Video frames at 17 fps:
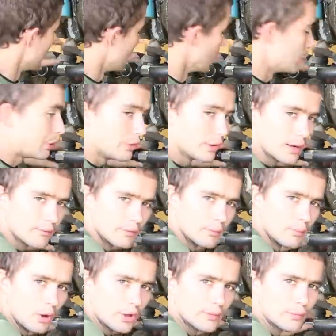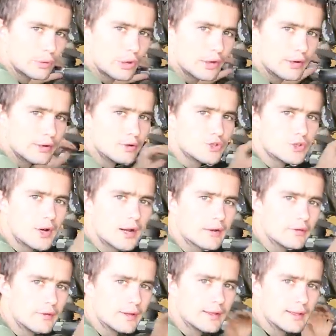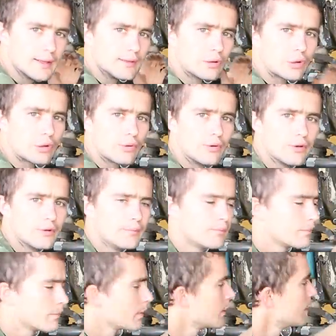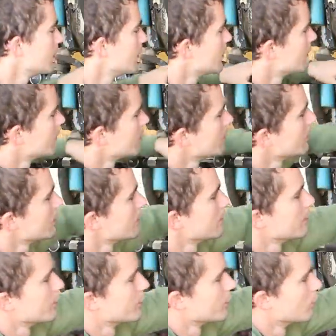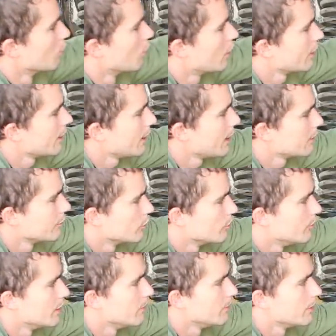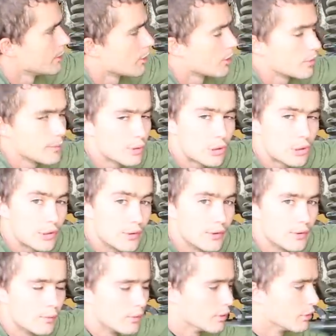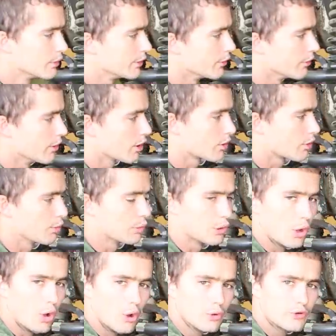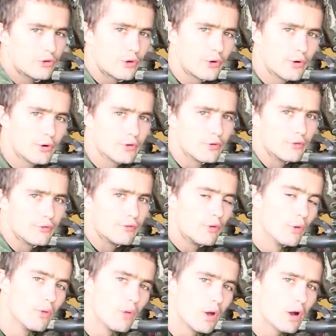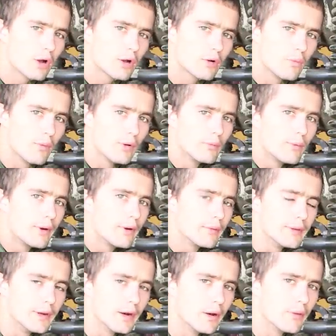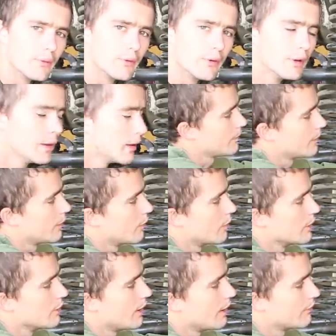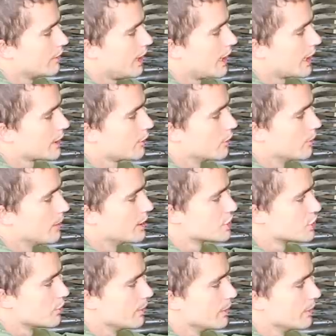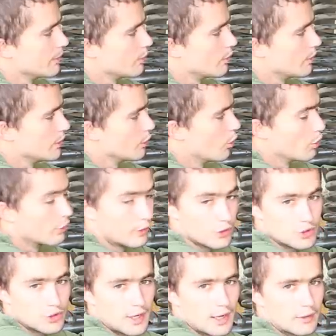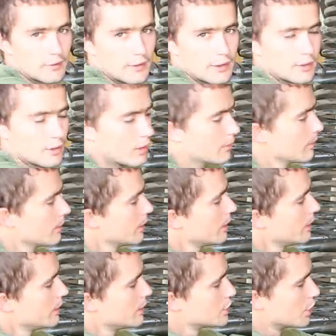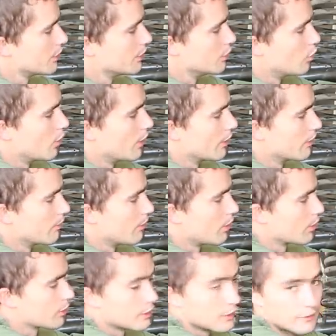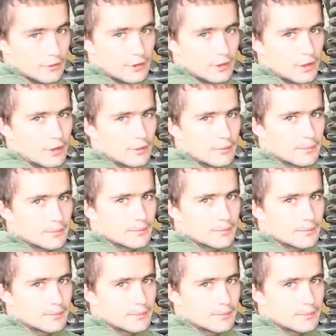Once you have the bottom side of your drag link inserted, you're going to want to have your pitman arm, your steering wheel, and your knuckles all turned to full lock one way or the other. That way you have an accurate measurement when you hold your drag link up showing you where to mark it to cut.